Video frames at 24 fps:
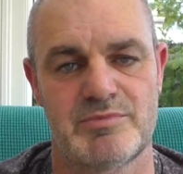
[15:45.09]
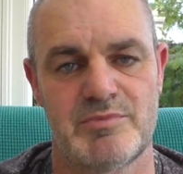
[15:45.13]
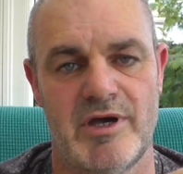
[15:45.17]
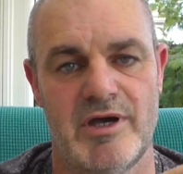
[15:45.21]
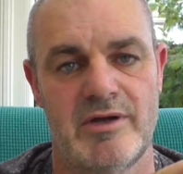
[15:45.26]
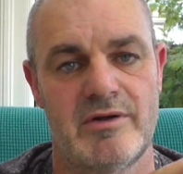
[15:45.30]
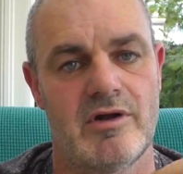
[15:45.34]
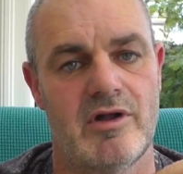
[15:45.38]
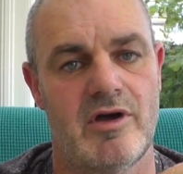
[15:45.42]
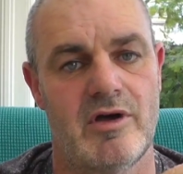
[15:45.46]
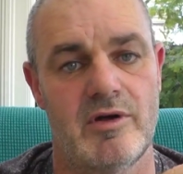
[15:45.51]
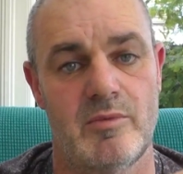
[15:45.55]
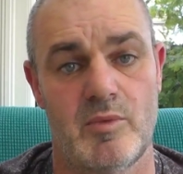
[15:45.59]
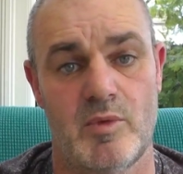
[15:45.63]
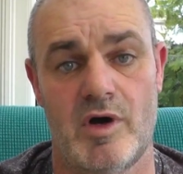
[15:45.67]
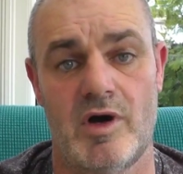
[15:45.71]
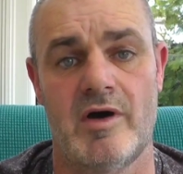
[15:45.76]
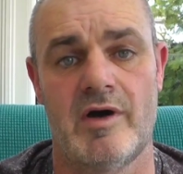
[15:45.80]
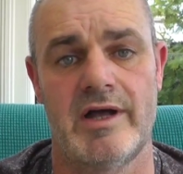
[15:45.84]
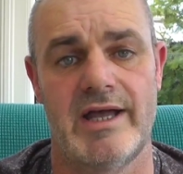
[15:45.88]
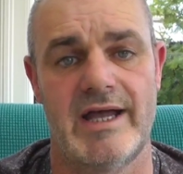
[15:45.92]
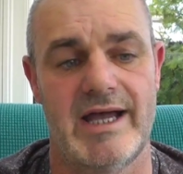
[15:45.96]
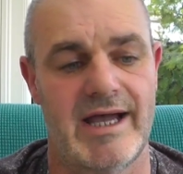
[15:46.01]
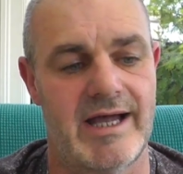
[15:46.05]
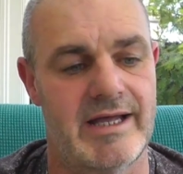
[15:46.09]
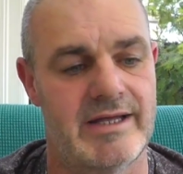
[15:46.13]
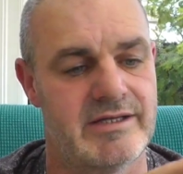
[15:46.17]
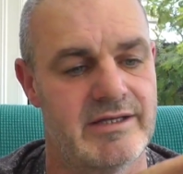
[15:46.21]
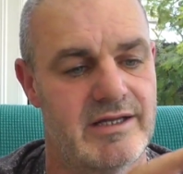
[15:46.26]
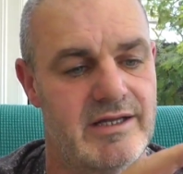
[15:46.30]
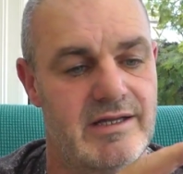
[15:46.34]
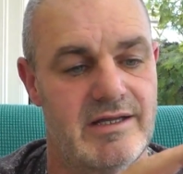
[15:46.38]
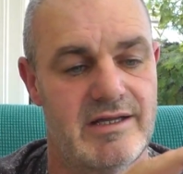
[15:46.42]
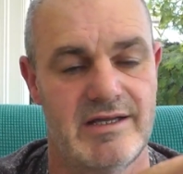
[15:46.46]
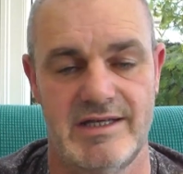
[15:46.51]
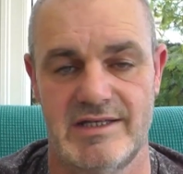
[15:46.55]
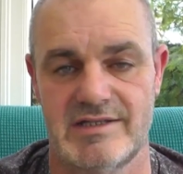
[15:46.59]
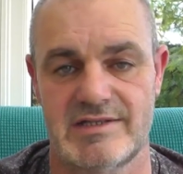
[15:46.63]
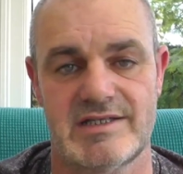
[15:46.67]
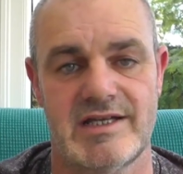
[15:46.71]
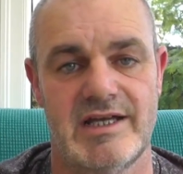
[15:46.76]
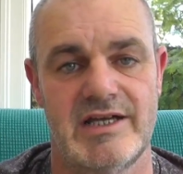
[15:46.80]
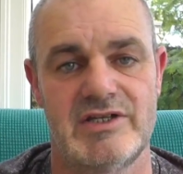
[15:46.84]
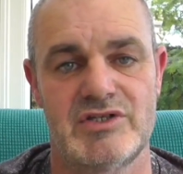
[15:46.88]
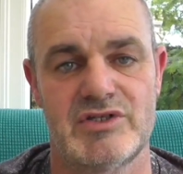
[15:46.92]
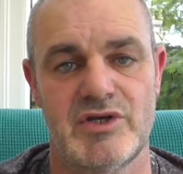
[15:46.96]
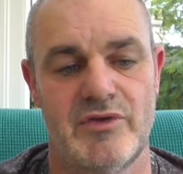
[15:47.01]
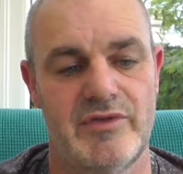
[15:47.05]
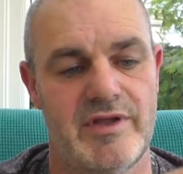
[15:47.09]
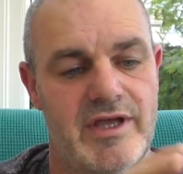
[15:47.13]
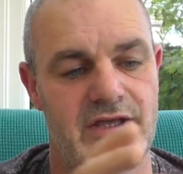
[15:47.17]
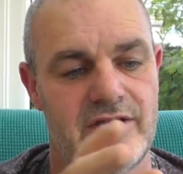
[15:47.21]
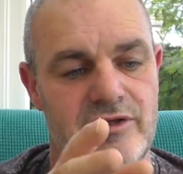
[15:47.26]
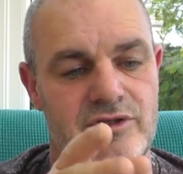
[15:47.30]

mode like what I had, it stays on there.